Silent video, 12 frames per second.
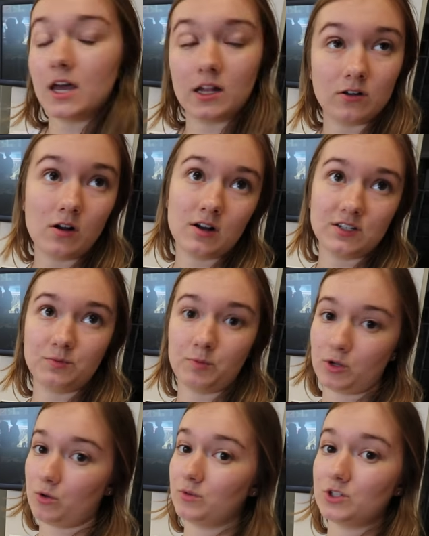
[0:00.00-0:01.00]
in our
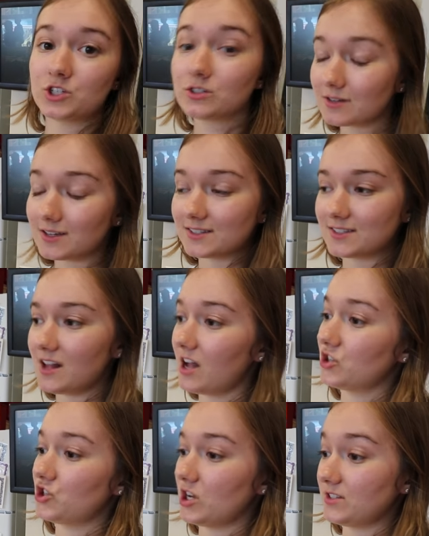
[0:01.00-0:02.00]
hospital, which is
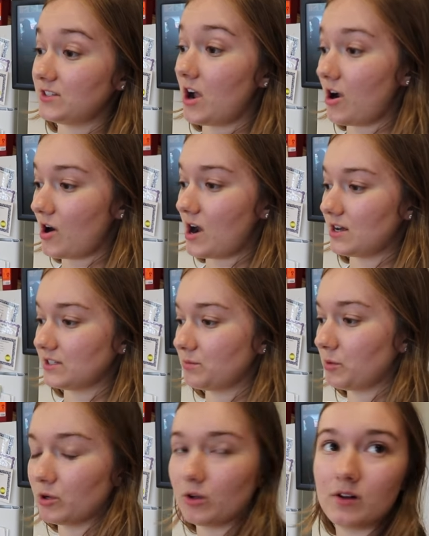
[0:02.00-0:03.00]
not just our
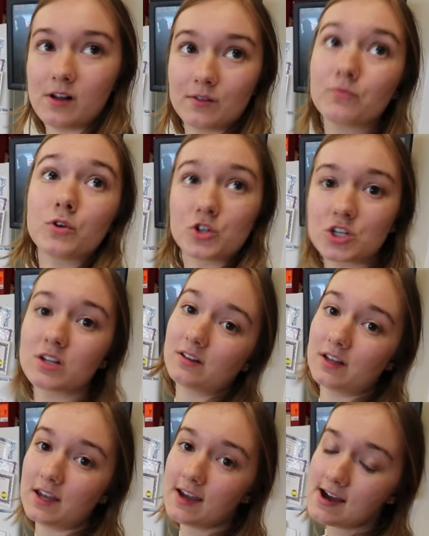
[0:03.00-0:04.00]
hospital.
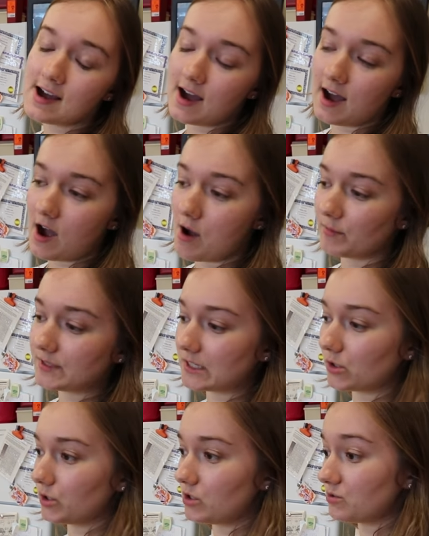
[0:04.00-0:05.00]
Unfortunately, um,
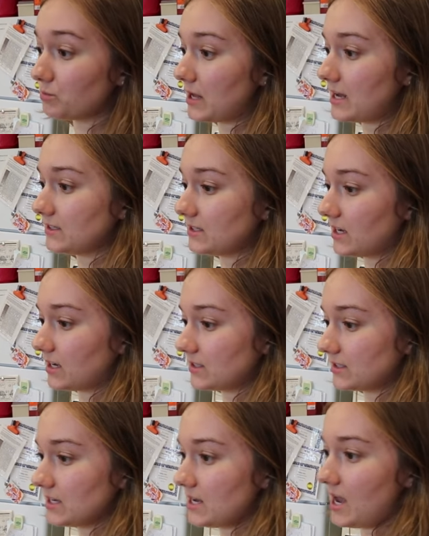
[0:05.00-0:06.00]
single-use
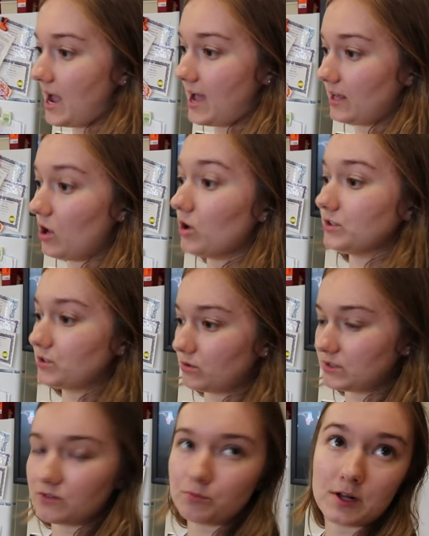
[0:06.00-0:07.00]
plastics and all mm.
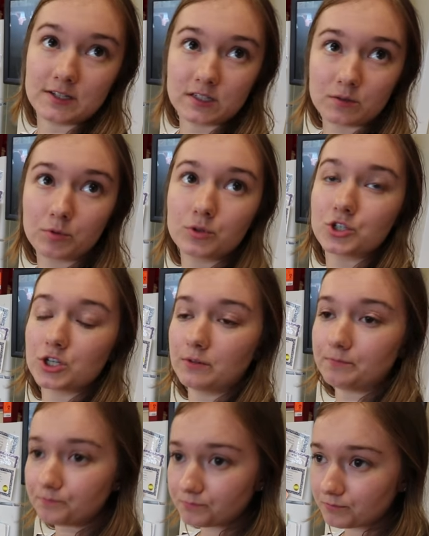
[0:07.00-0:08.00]
sorts of plastic
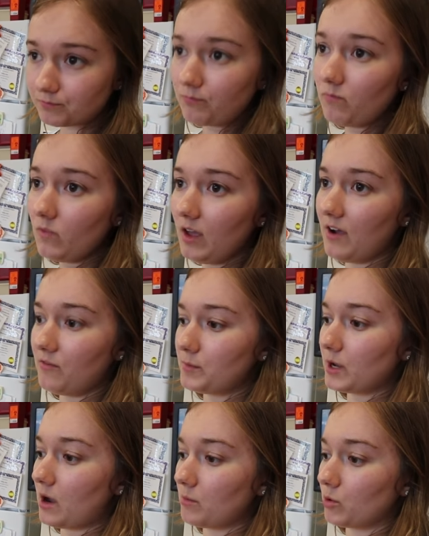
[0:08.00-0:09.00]
pollution have
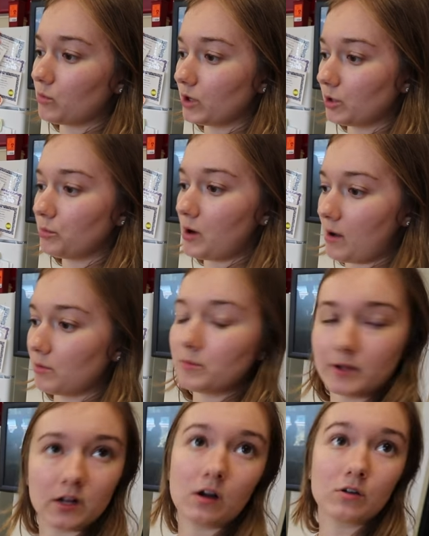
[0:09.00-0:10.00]
become a real
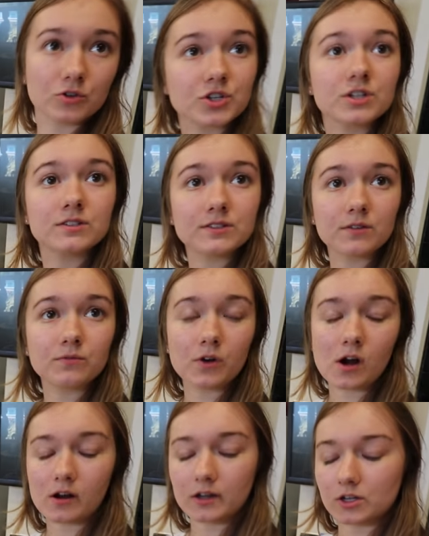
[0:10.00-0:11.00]
problem in our oceans and for
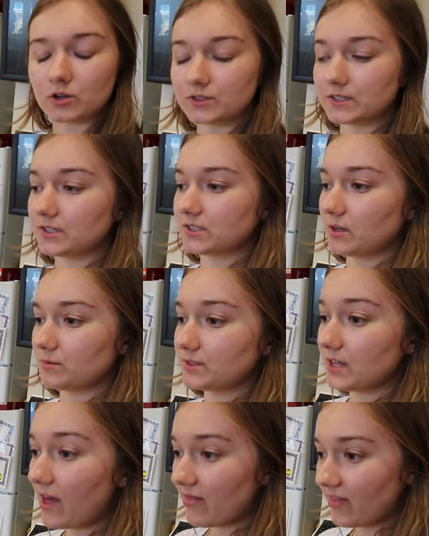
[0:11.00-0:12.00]
our
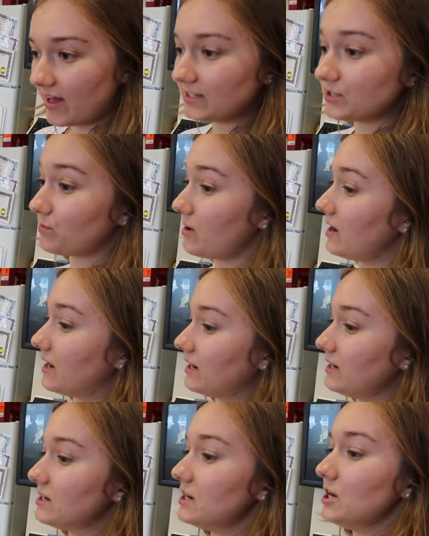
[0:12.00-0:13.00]
ecosystems. And that is
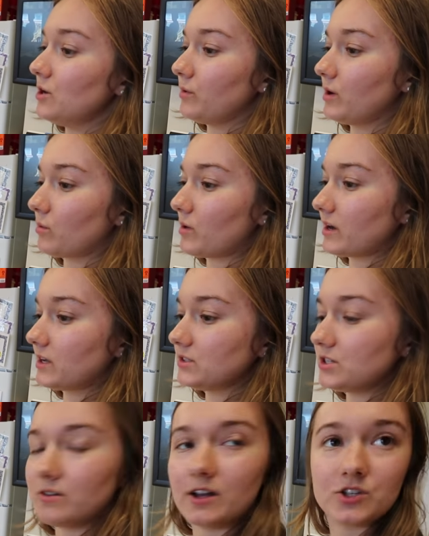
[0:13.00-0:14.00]
why we are working
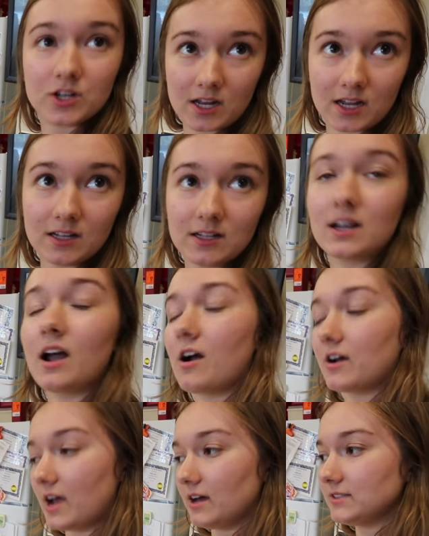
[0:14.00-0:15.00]
to educate
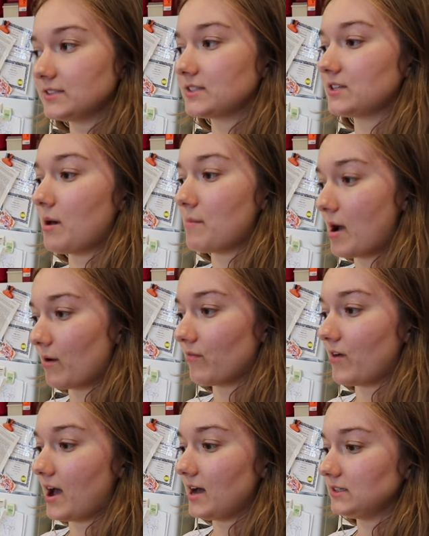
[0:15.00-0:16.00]
our guests
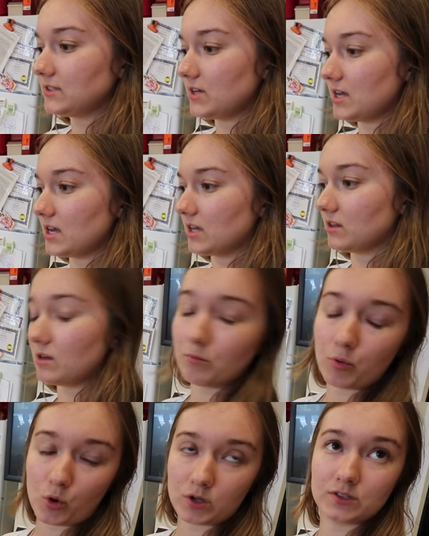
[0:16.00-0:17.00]
about that and the
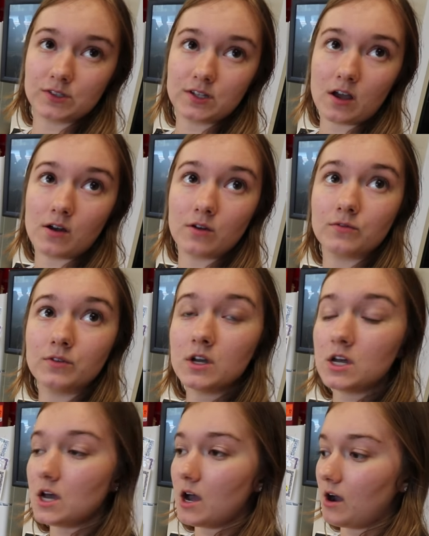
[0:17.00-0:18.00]
importance of
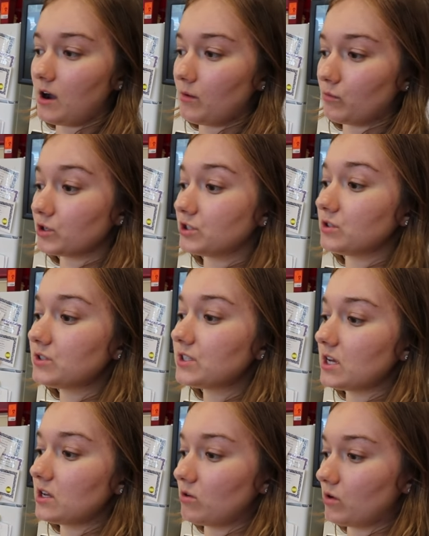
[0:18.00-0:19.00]
uh,
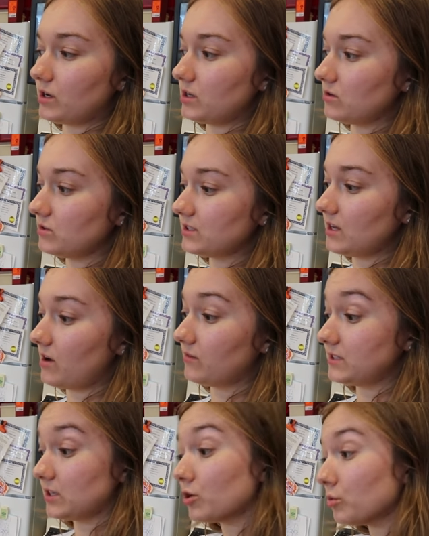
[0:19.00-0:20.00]
reducing your use of
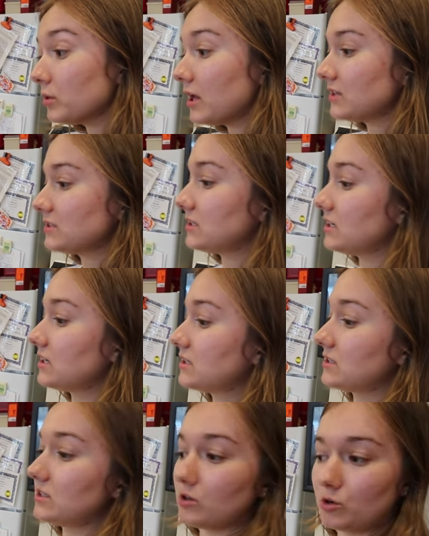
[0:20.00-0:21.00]
single
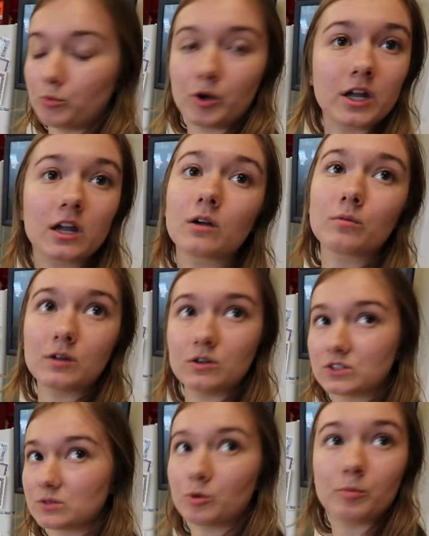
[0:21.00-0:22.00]
plastics, you know, bringing a
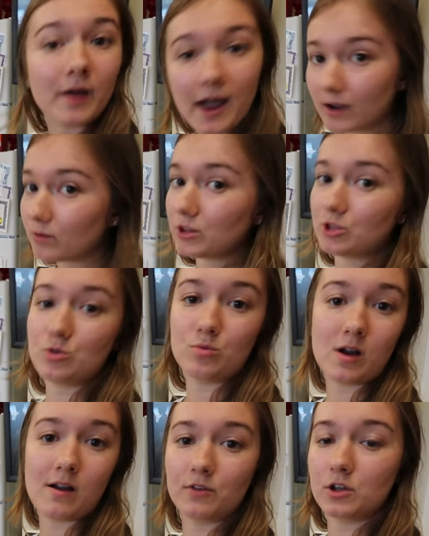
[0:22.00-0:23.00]
reusable bag with you
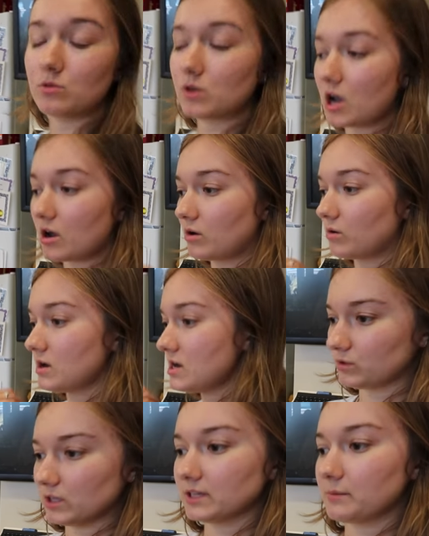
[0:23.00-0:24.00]
wherever you go,
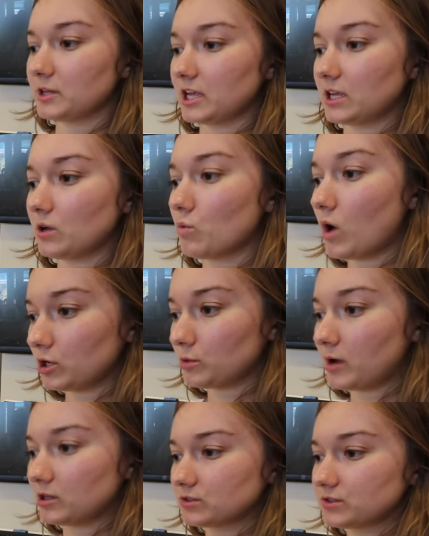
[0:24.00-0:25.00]
eliminating water
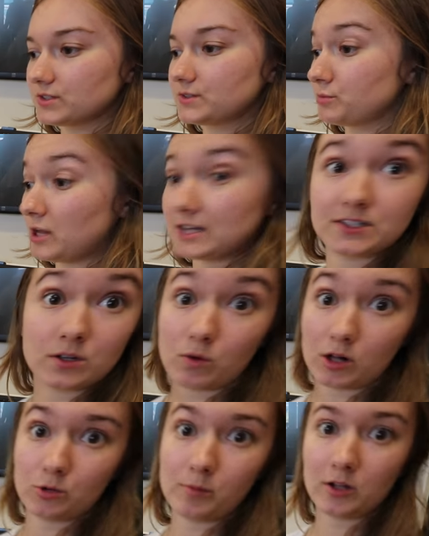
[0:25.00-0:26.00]
bottles, plastic
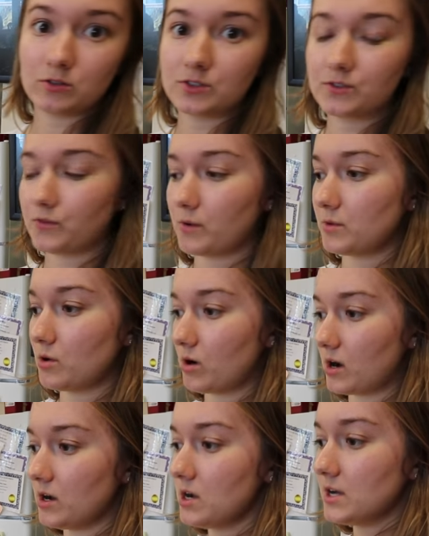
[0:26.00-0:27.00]
water bottles from your